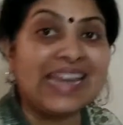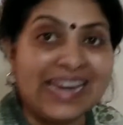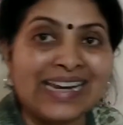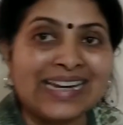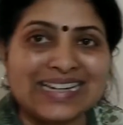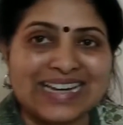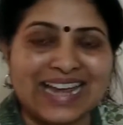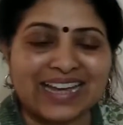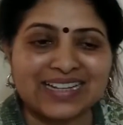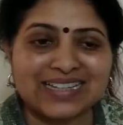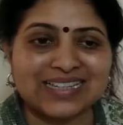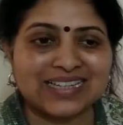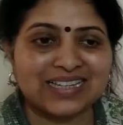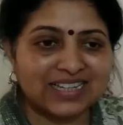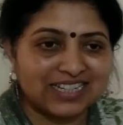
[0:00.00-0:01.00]

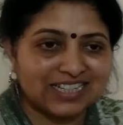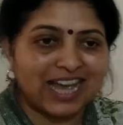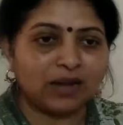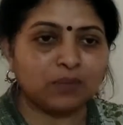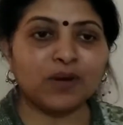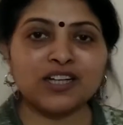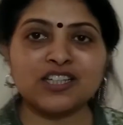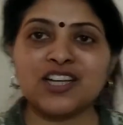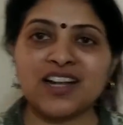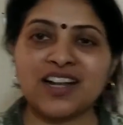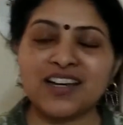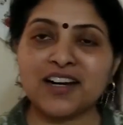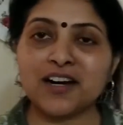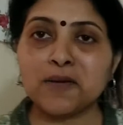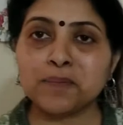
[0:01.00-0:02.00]
index. Is that much
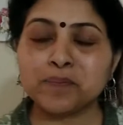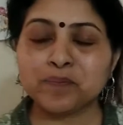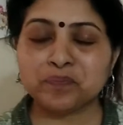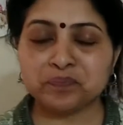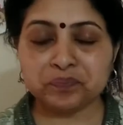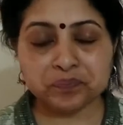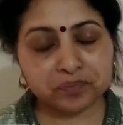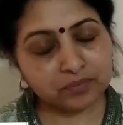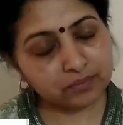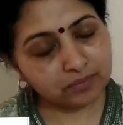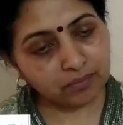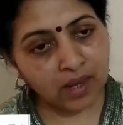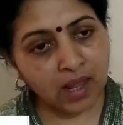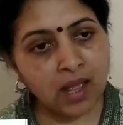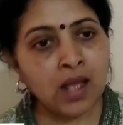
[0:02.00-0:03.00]
clear?
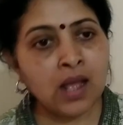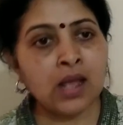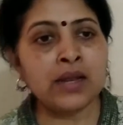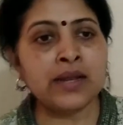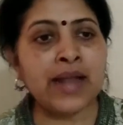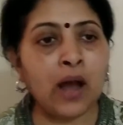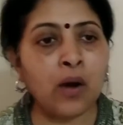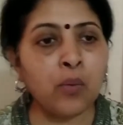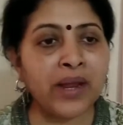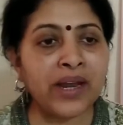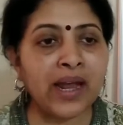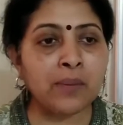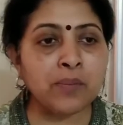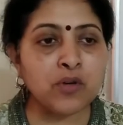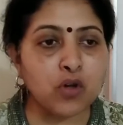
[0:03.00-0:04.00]
Now
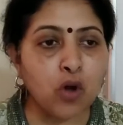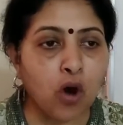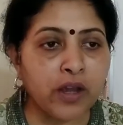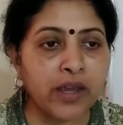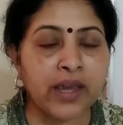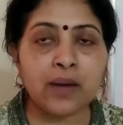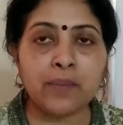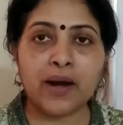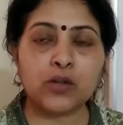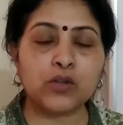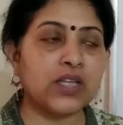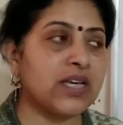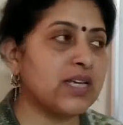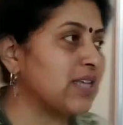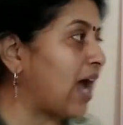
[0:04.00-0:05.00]
when I'm talking
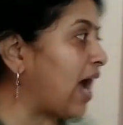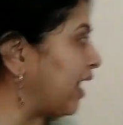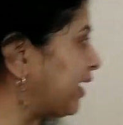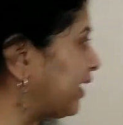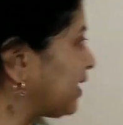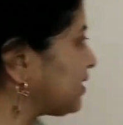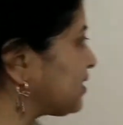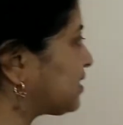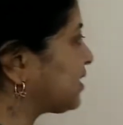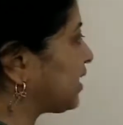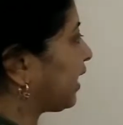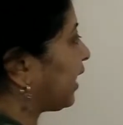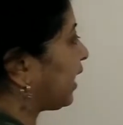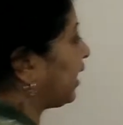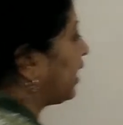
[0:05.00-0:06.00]
about this, I can
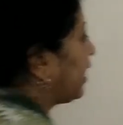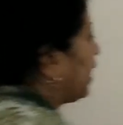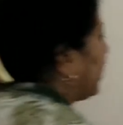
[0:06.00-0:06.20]
say